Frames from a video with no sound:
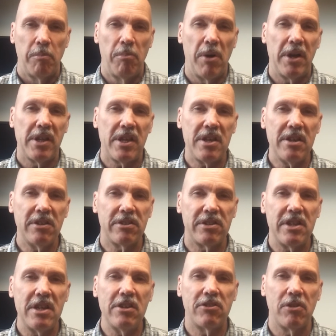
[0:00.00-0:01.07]
but he
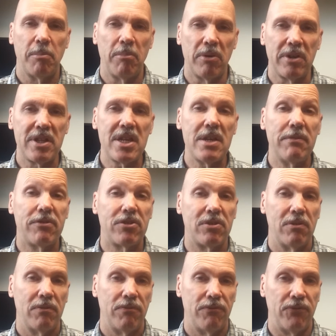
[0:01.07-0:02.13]
sees and
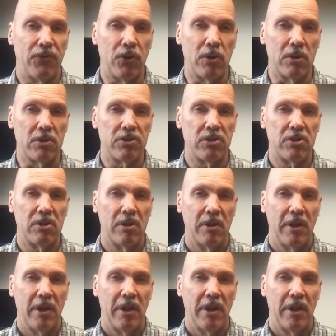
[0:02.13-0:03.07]
believes first.